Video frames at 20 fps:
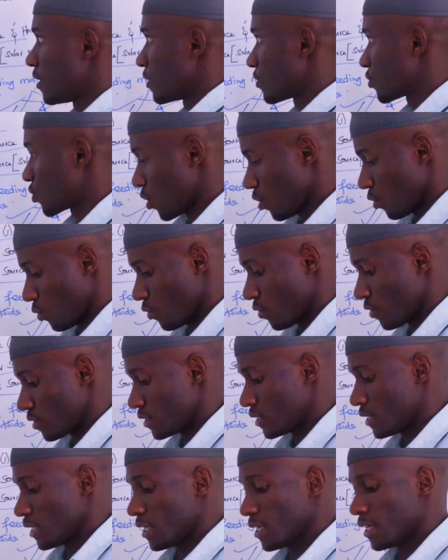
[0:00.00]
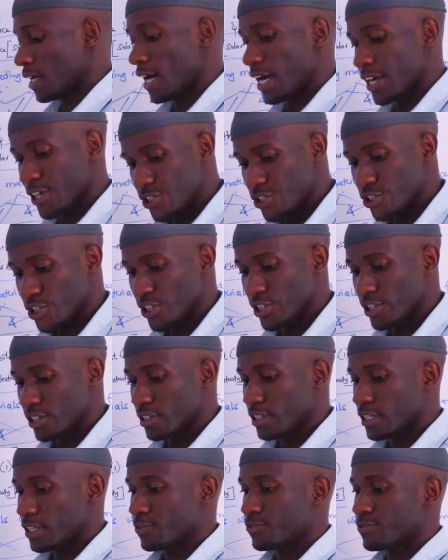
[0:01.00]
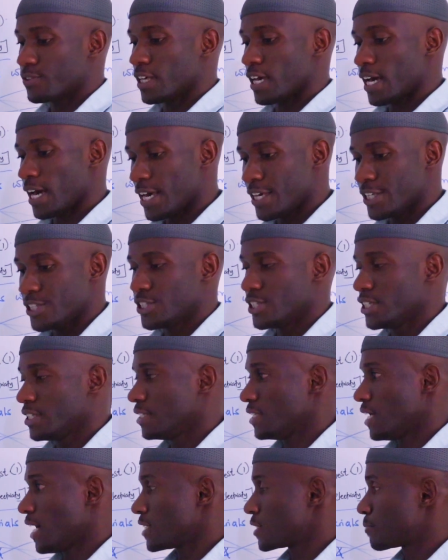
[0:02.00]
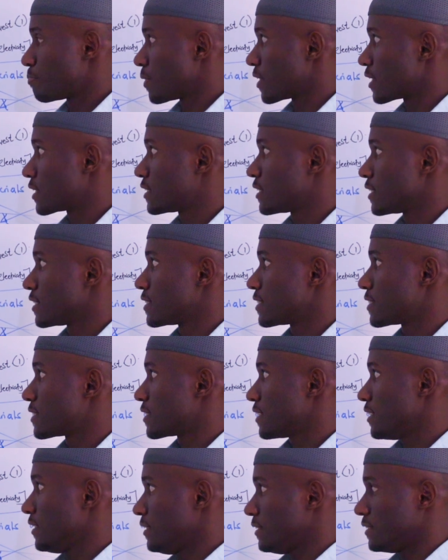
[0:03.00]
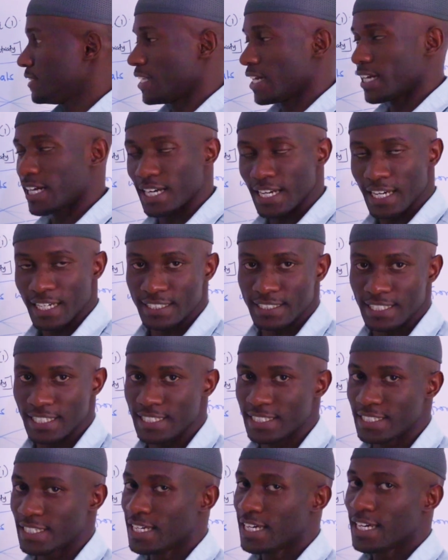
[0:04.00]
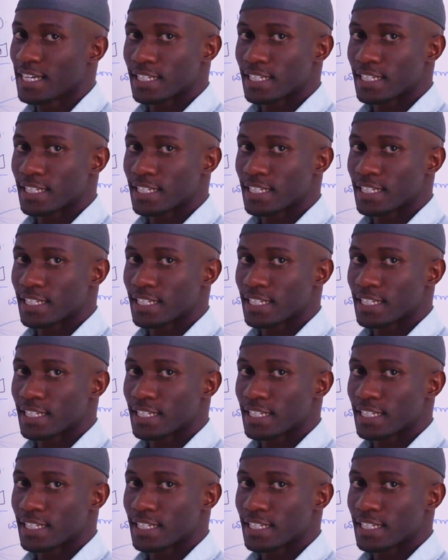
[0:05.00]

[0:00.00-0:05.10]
So the hygiene, if the hygiene aspect is neglected,